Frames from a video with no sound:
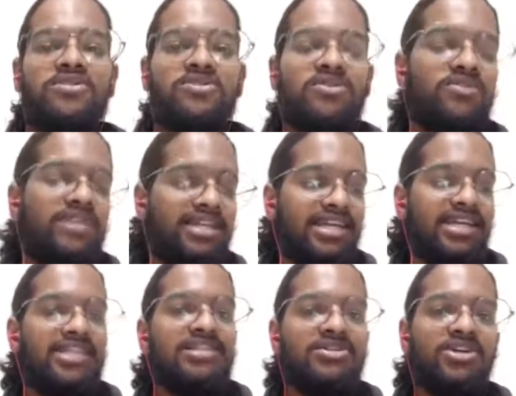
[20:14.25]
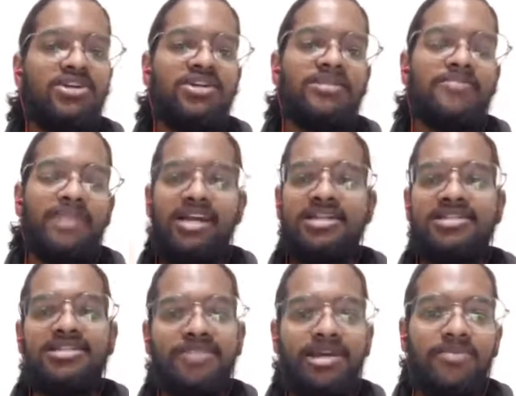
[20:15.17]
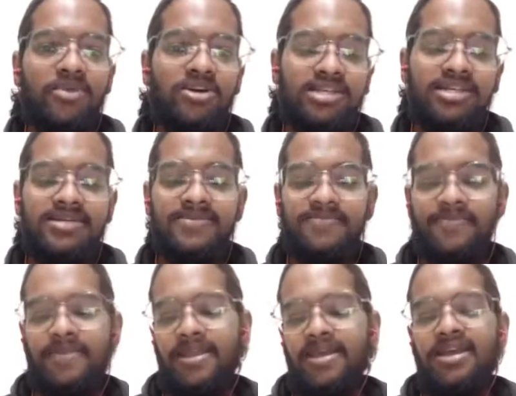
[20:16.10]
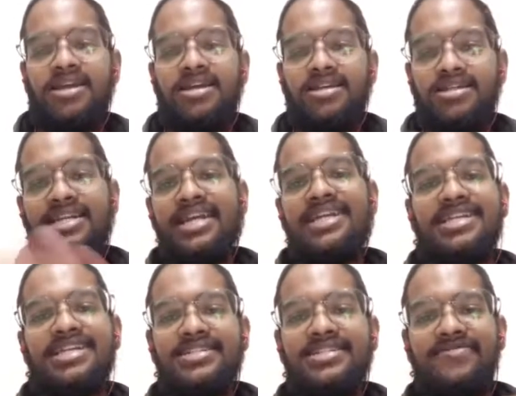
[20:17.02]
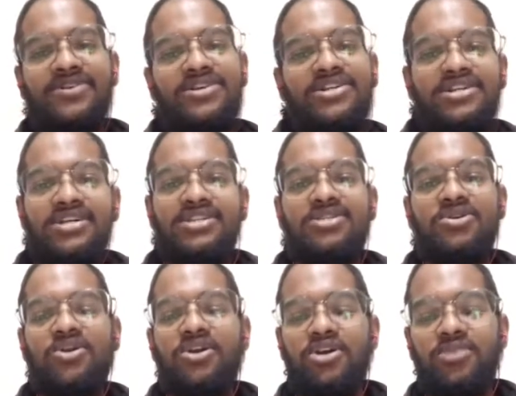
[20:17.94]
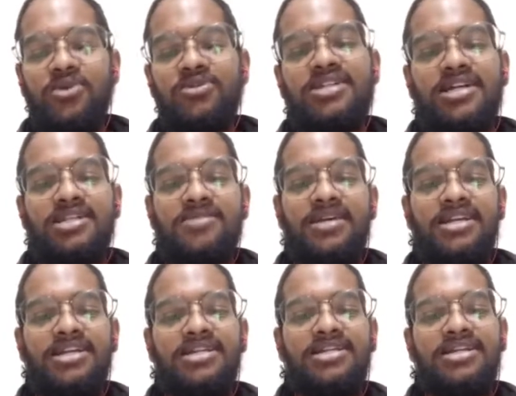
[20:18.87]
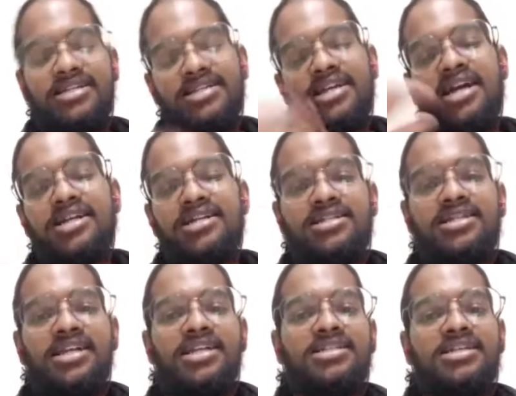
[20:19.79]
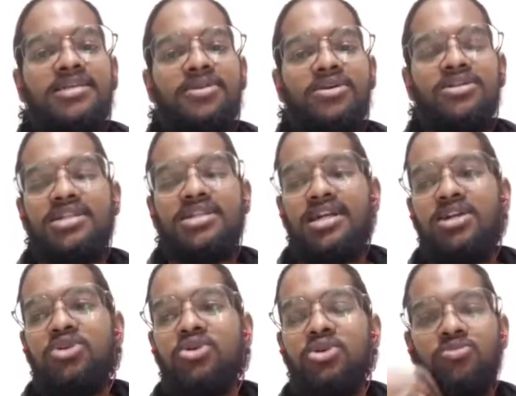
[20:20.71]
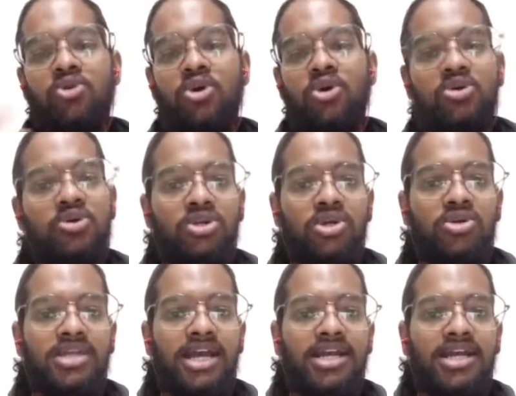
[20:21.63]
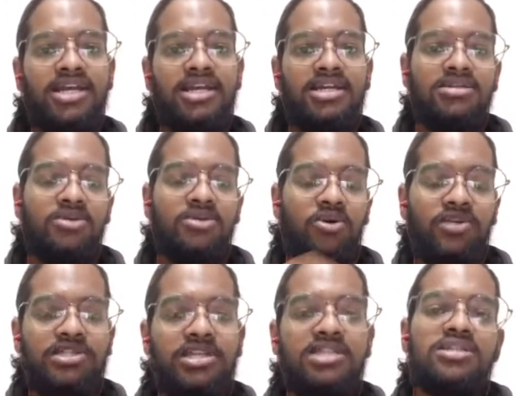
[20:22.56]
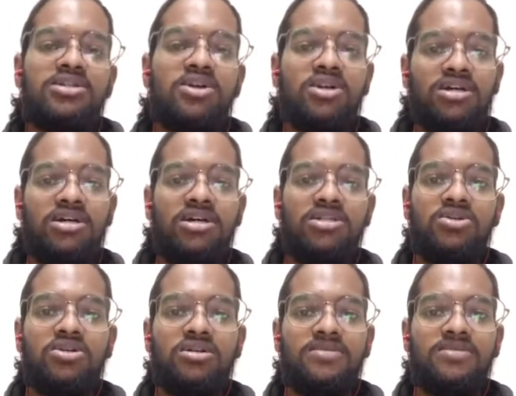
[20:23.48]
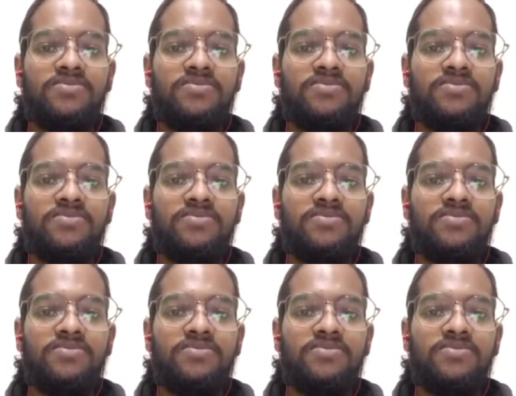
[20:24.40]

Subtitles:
So in case you are practicing beatboxing, take rest if your throat or mouth starts paining, and start next day, because that will do more good to you than like overstressing your throat.